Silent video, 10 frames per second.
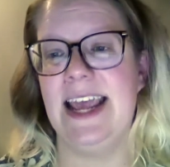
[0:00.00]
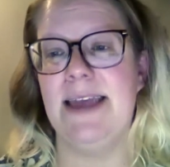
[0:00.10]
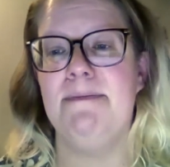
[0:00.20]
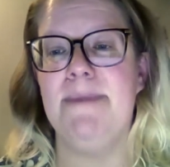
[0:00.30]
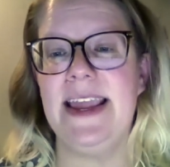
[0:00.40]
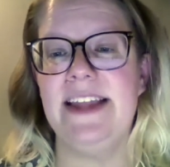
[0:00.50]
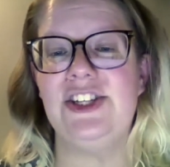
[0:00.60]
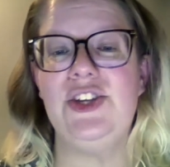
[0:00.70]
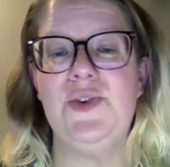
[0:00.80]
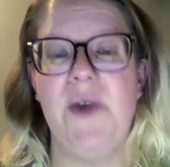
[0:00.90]

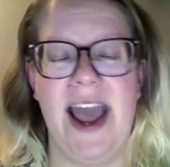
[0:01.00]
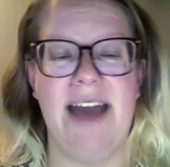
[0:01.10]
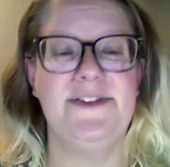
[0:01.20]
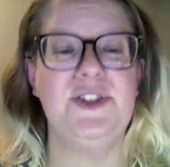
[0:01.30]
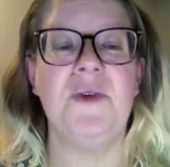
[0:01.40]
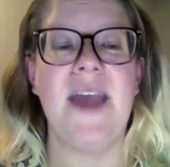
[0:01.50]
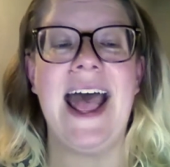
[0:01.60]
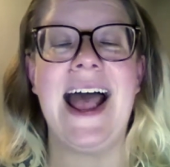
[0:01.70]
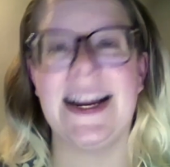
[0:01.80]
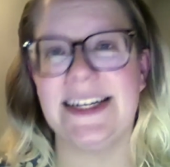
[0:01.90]
means you have to
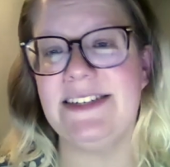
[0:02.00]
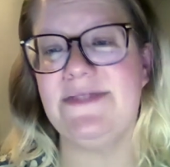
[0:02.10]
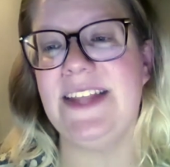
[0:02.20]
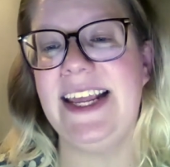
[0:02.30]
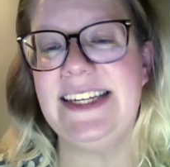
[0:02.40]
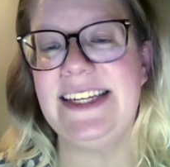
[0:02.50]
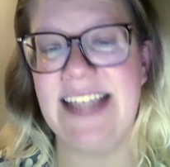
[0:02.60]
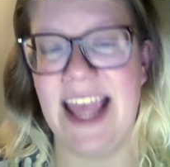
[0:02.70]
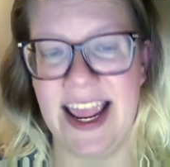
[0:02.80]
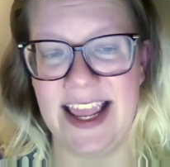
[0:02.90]
actively
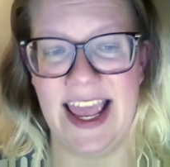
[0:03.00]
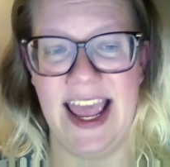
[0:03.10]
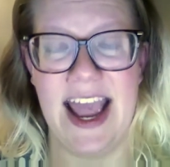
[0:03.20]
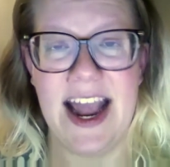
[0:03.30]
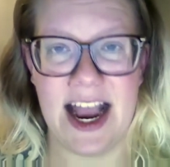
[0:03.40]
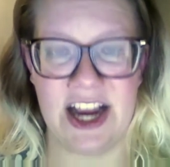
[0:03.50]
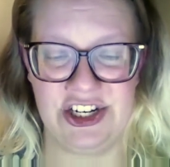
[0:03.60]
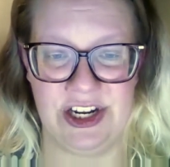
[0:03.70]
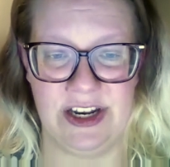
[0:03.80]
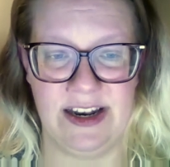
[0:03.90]
take
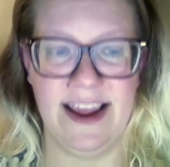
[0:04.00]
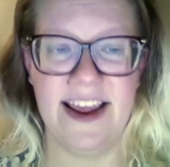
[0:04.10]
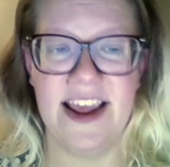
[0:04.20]
action.